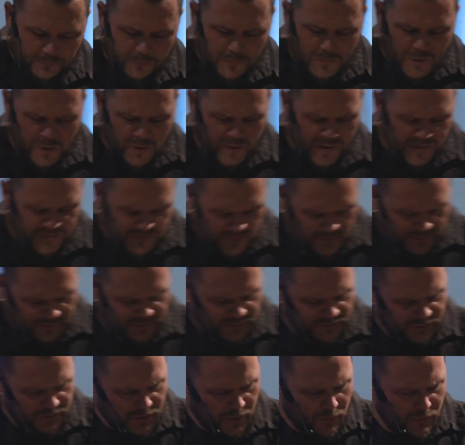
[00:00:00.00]
Okay, so let's
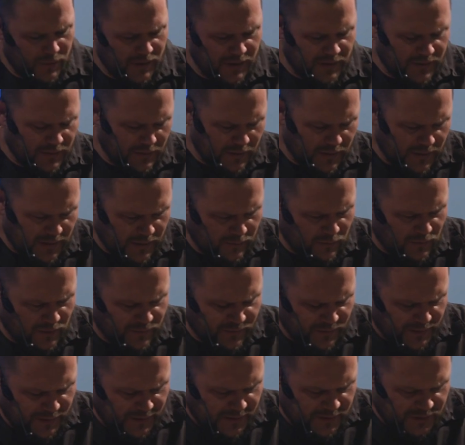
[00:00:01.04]
just go here.
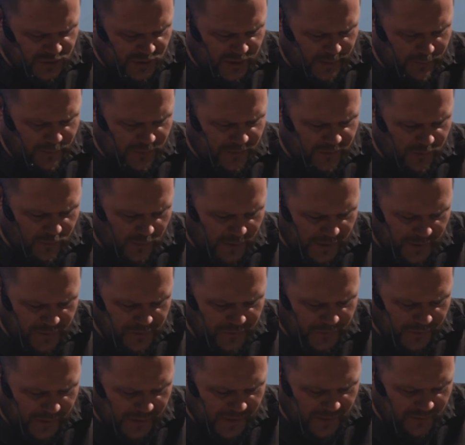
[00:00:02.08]
Leviticus chapter
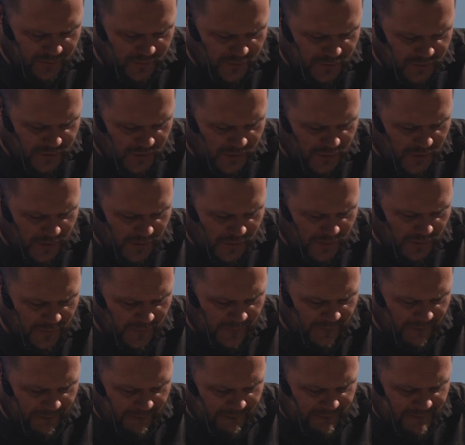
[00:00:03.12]
23 and verse 9.
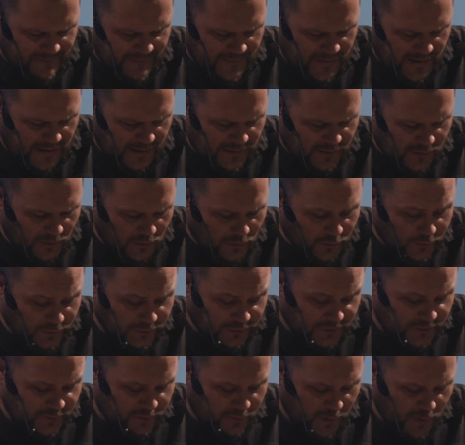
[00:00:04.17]
And the
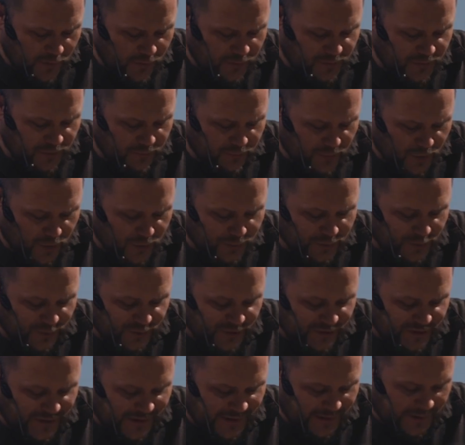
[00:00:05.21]
Lord spoke to Moses
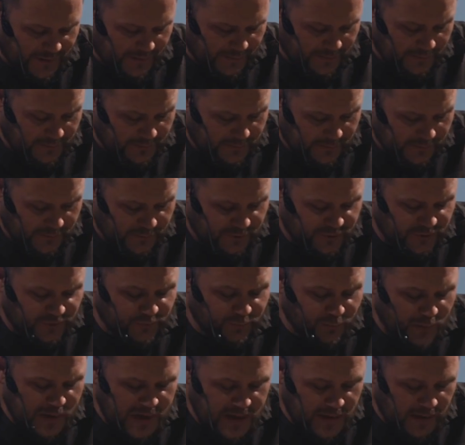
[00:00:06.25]
saying,
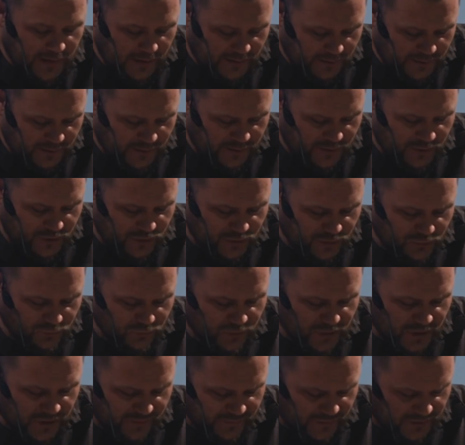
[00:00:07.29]
"Speak to the
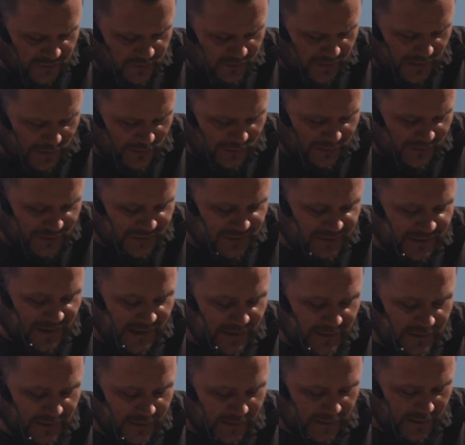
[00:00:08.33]
children of Israel and
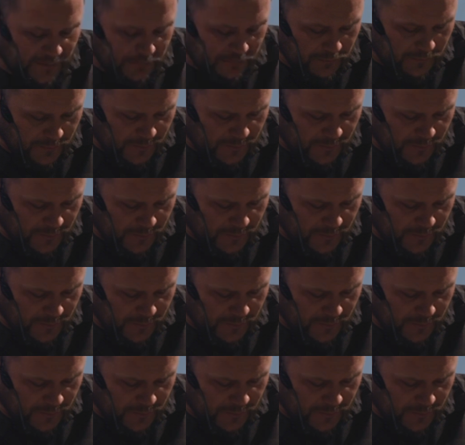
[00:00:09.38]
say to them,